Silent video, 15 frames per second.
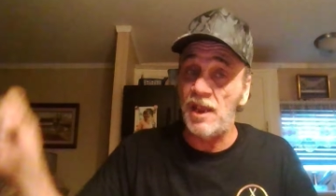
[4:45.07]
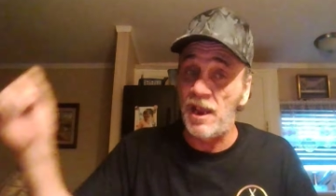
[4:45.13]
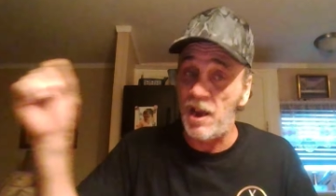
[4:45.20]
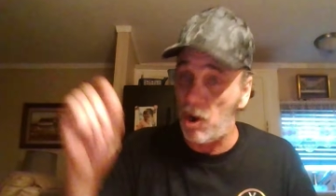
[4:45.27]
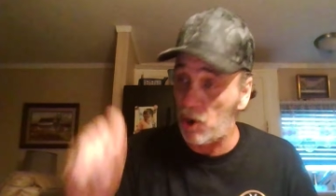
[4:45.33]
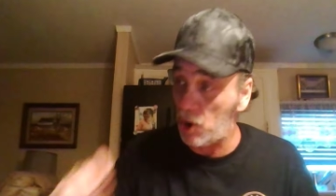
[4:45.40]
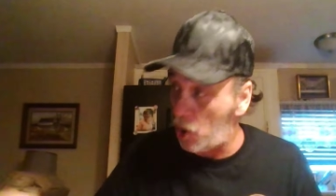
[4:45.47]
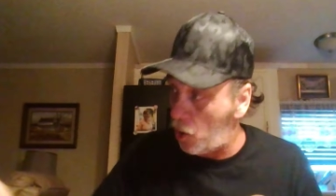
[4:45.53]
they
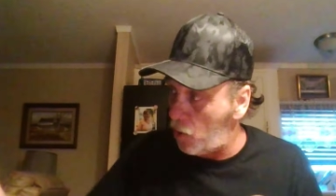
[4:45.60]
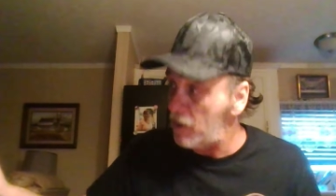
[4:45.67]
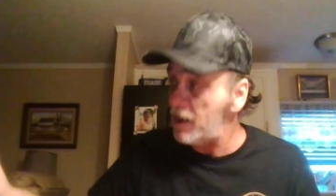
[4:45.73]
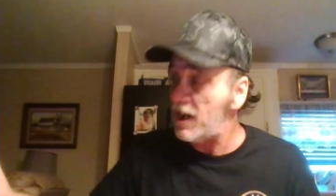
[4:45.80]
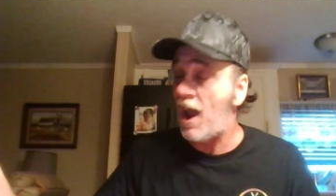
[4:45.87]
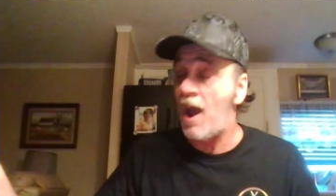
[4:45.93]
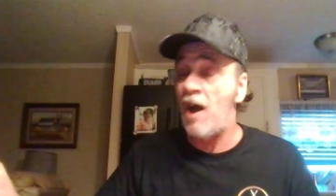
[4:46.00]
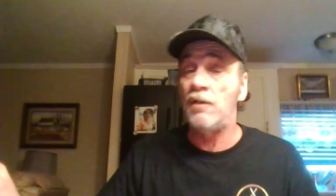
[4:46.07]
are
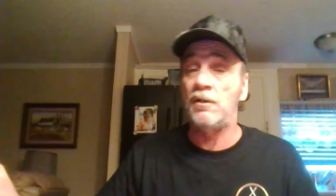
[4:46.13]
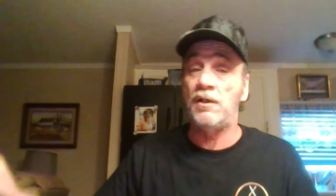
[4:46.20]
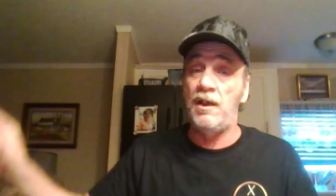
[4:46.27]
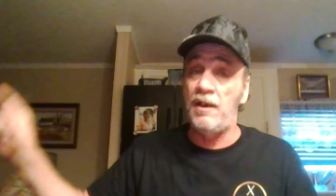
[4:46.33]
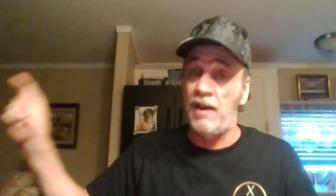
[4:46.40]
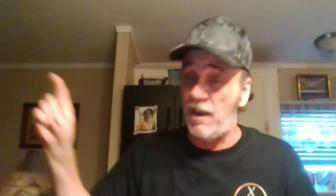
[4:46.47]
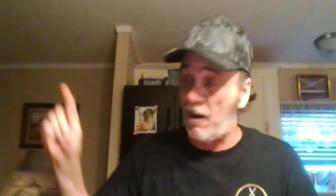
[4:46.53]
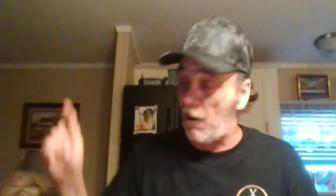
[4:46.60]
going out
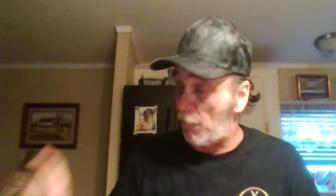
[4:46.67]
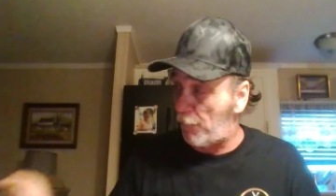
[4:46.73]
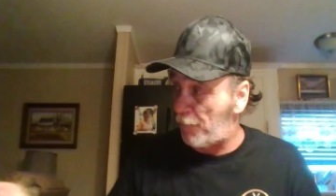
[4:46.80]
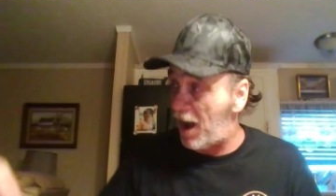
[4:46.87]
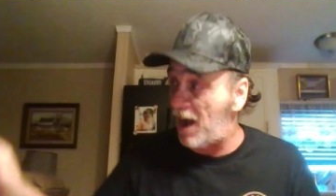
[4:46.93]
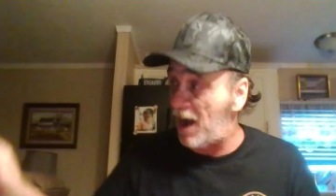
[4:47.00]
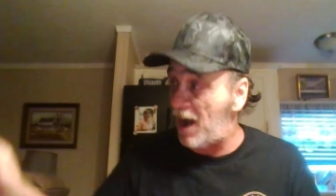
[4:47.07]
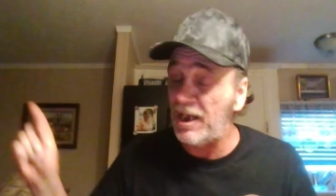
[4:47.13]
and they are
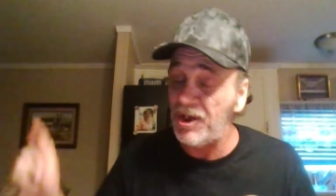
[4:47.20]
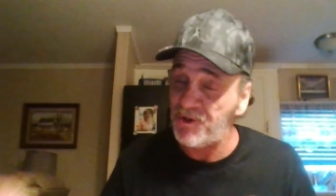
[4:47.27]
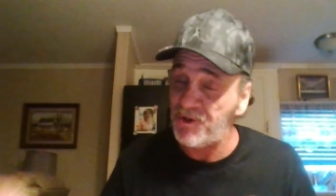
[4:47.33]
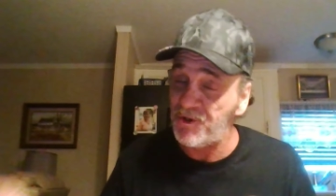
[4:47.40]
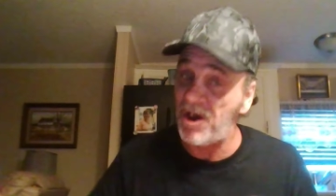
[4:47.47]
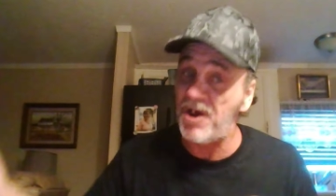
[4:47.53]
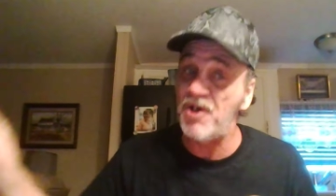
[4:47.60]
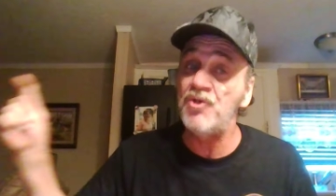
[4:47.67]
finding
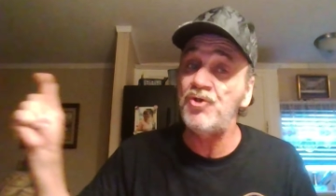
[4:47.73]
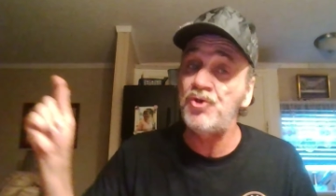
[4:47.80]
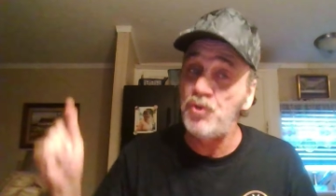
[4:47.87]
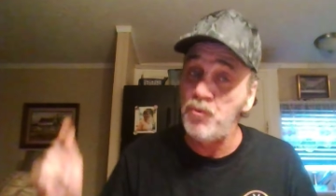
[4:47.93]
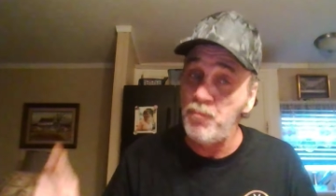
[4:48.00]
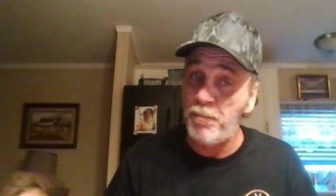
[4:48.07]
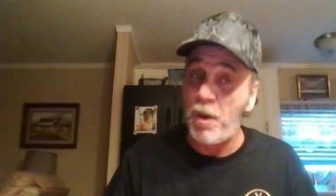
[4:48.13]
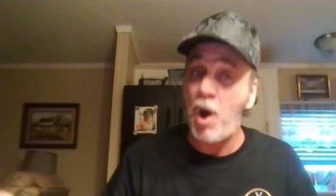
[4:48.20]
shares
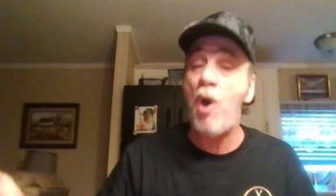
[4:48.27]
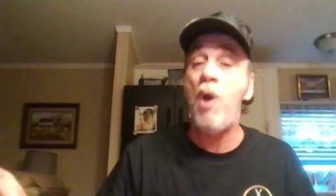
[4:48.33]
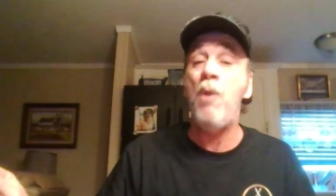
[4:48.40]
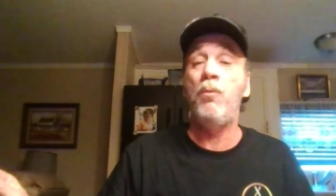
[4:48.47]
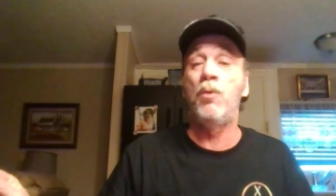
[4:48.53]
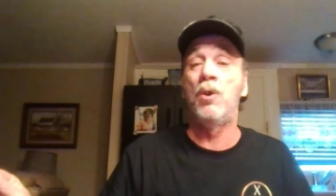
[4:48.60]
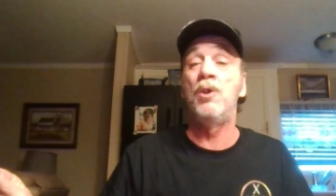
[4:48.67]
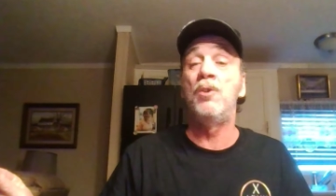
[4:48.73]
to
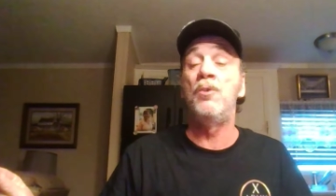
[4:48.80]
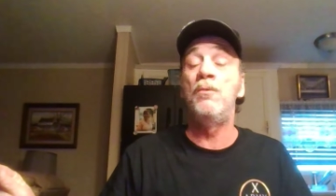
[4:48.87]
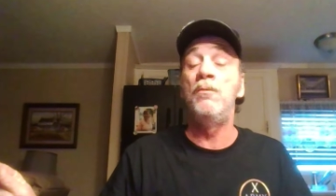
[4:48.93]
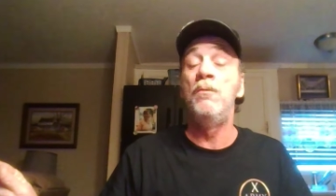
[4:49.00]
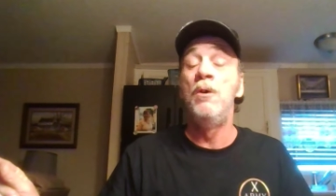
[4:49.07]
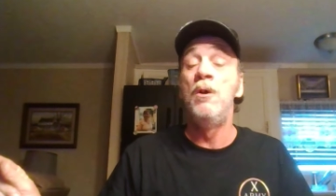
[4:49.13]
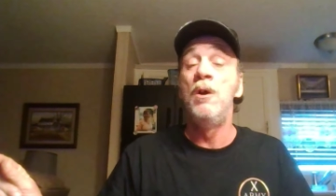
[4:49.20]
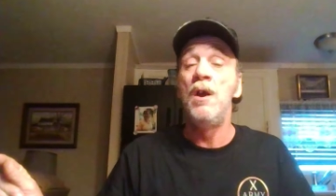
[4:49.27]

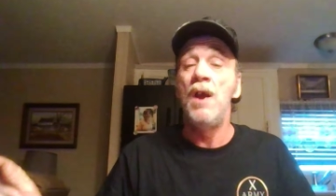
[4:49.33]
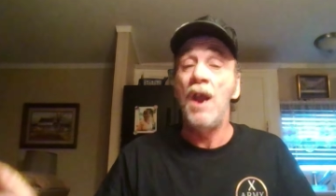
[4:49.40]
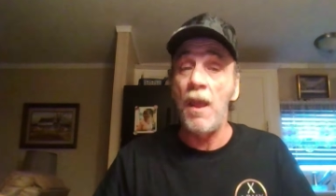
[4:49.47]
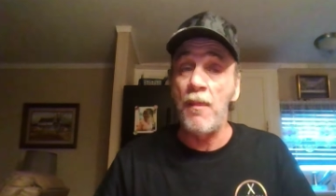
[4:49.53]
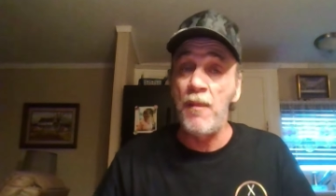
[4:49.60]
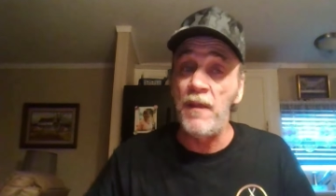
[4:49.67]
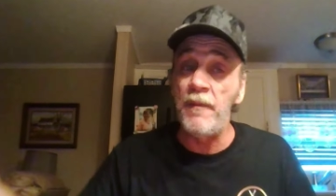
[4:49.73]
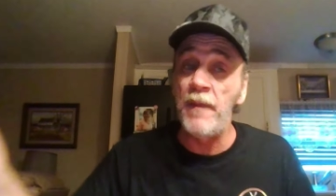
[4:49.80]
borrow,
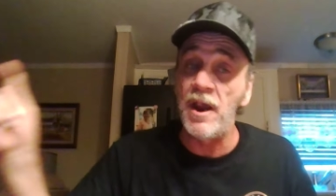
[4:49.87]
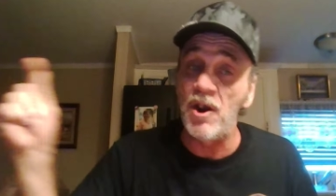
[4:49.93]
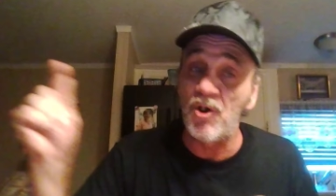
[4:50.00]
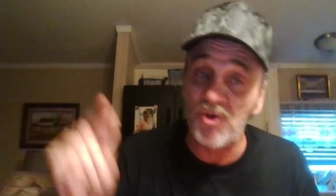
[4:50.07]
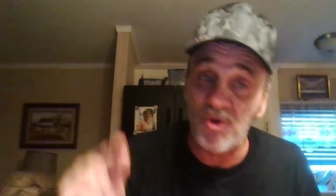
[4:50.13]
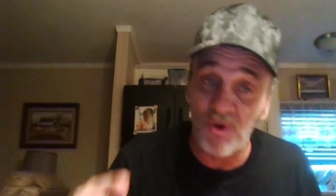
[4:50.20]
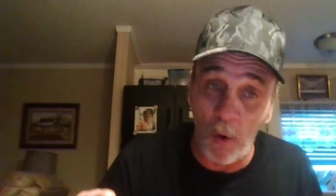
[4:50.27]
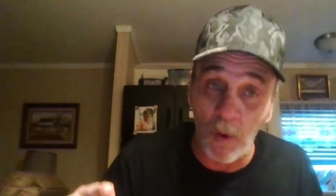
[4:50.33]
and then they are
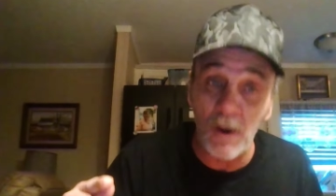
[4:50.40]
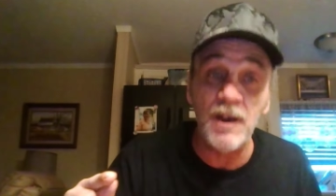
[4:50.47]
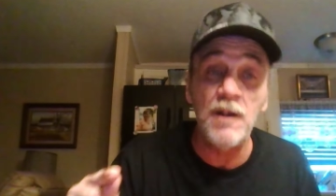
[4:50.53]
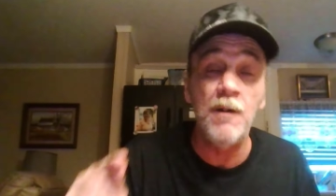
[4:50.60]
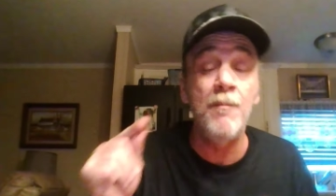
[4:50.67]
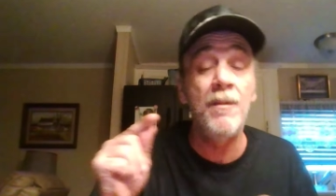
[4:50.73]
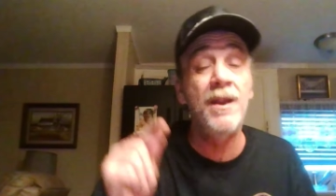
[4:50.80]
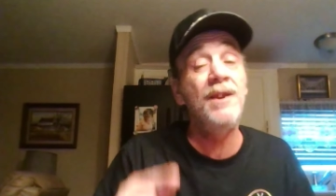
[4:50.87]
shorting
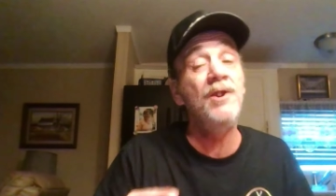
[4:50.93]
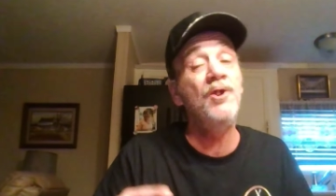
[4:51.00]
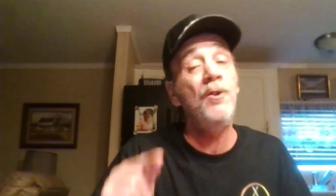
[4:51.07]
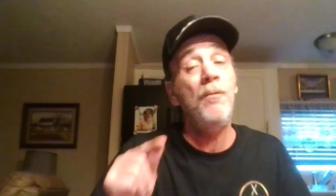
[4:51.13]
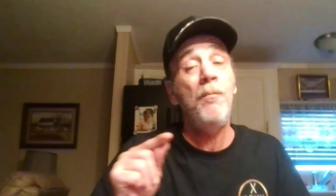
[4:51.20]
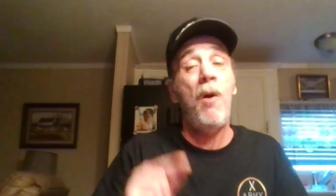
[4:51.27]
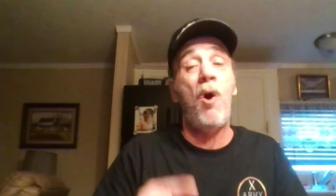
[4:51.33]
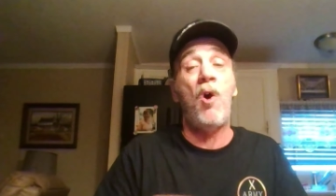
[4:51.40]
them into
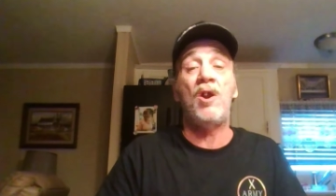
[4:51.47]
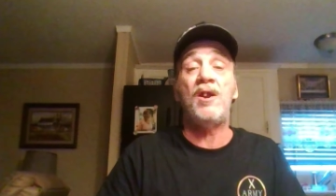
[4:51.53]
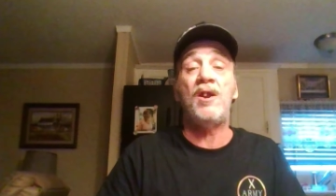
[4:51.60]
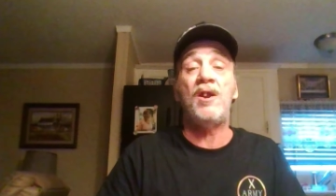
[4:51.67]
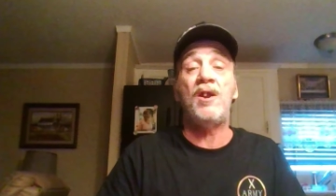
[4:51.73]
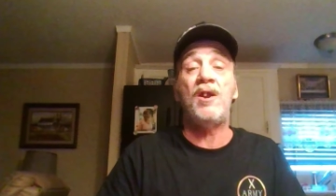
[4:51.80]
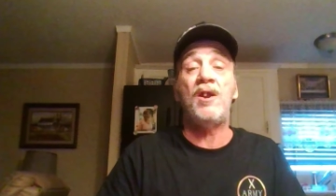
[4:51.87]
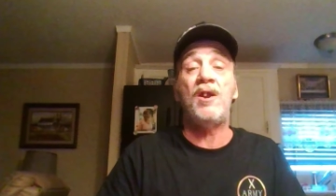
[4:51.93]
the
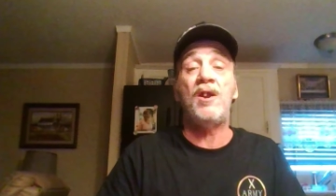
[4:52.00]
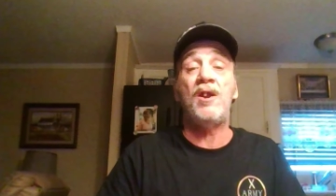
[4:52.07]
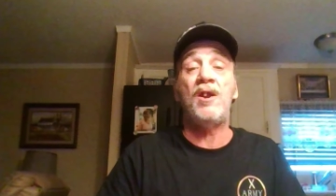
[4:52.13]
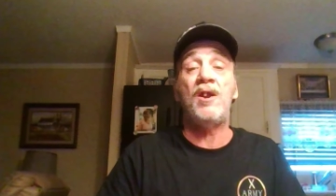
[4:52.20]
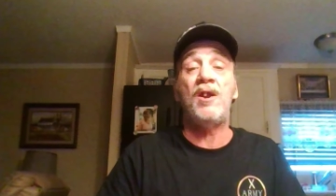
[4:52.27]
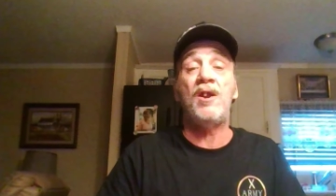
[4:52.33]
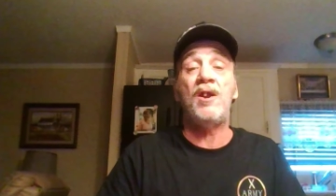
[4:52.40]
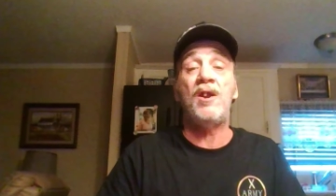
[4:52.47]
market.
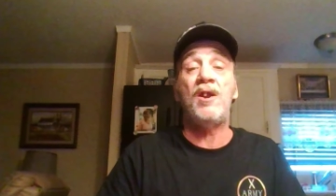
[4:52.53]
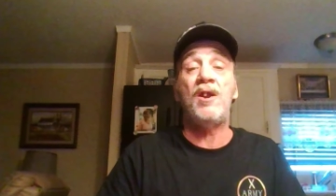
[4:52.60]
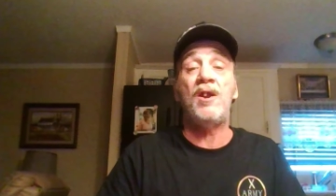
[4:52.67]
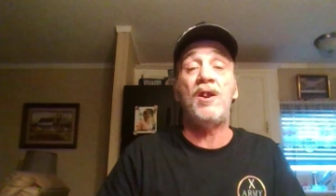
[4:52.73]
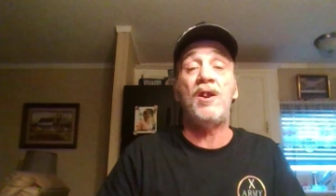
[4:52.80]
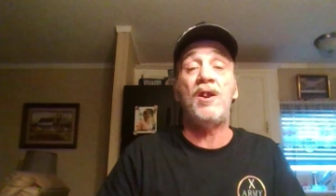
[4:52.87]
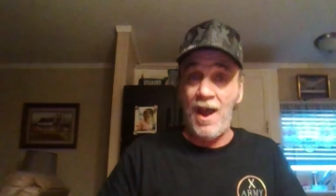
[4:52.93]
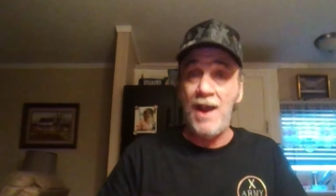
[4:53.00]

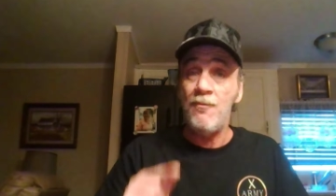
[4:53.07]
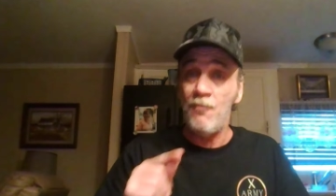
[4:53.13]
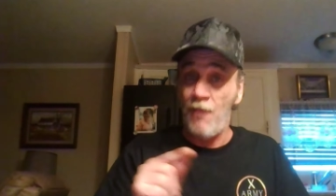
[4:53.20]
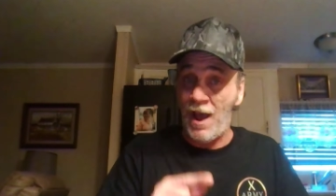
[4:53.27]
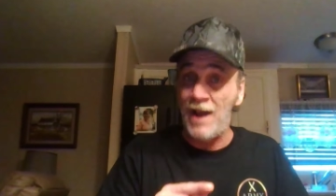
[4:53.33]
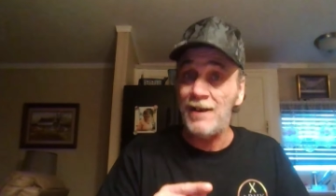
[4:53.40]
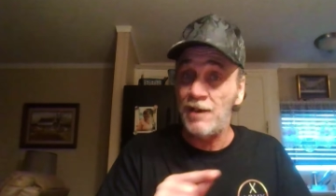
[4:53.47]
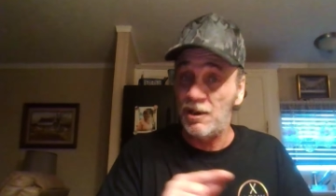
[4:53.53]
All right? Right?
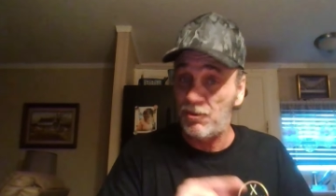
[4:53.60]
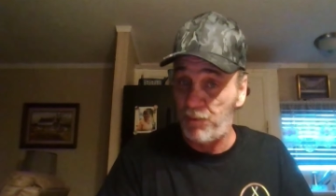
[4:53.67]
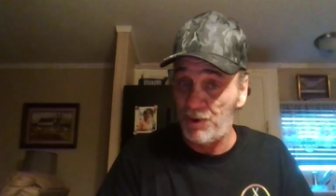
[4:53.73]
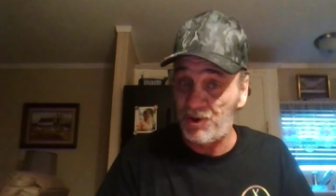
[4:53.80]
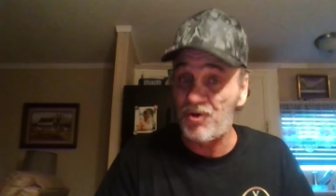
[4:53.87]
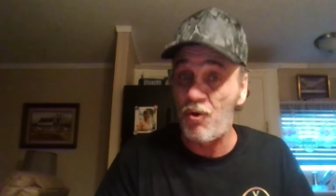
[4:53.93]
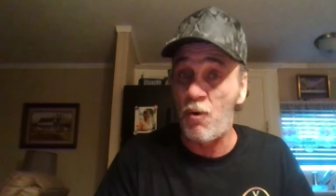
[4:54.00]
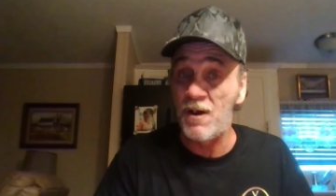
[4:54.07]
That's what
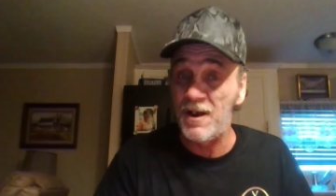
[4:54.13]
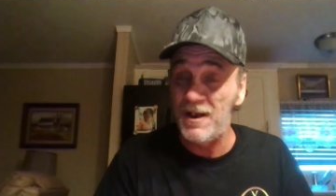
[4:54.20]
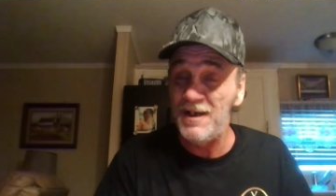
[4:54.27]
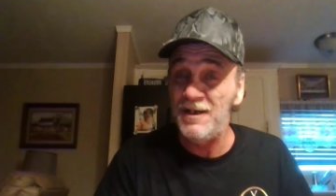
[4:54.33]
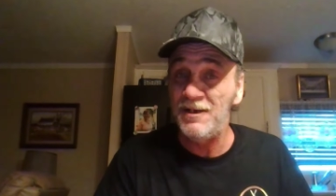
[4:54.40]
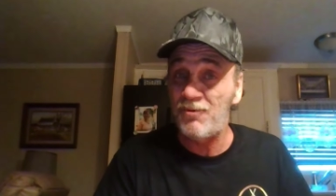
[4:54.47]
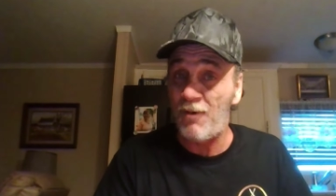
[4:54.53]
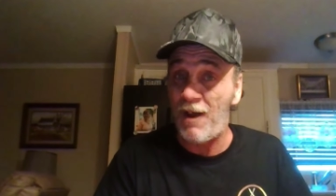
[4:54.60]
short is,
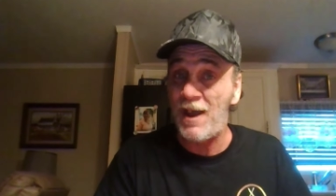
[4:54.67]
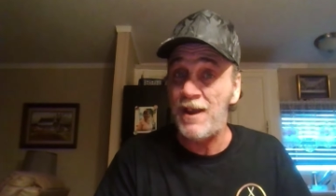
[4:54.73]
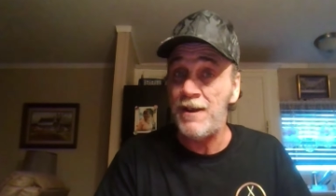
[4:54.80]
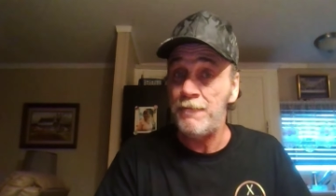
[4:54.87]
right?